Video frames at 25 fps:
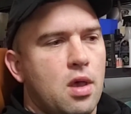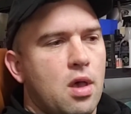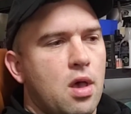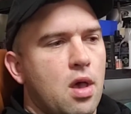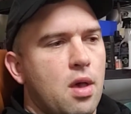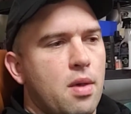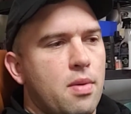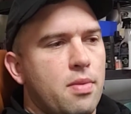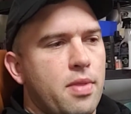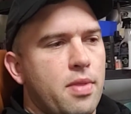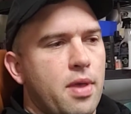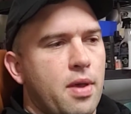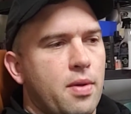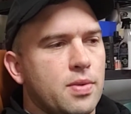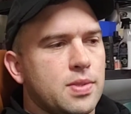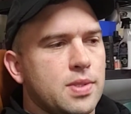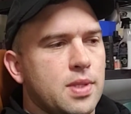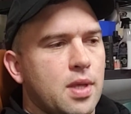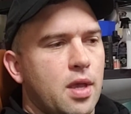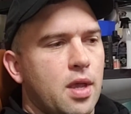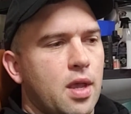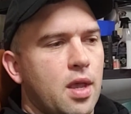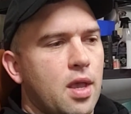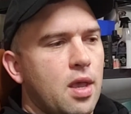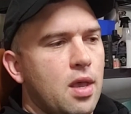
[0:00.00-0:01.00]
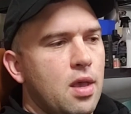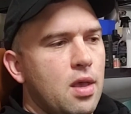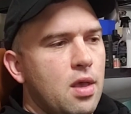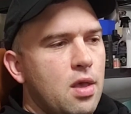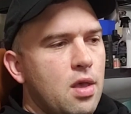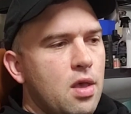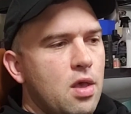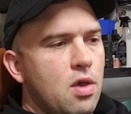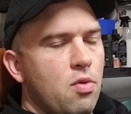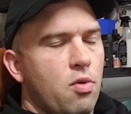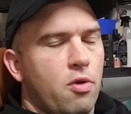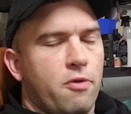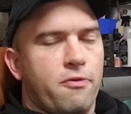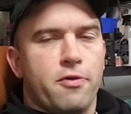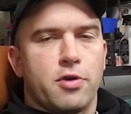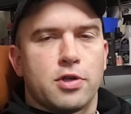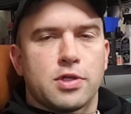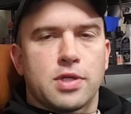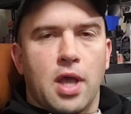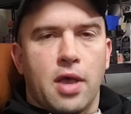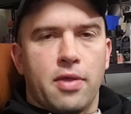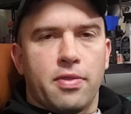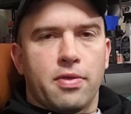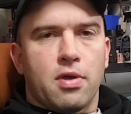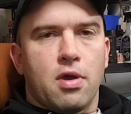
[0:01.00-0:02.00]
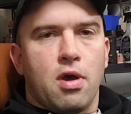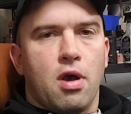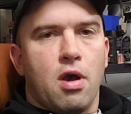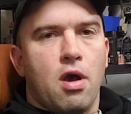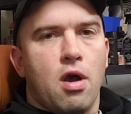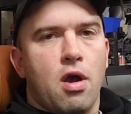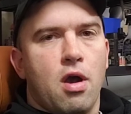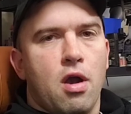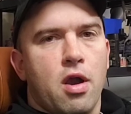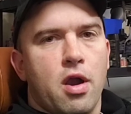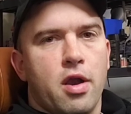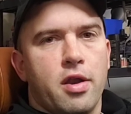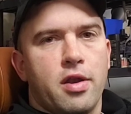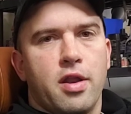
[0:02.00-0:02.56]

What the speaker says: That was like when I first got the car.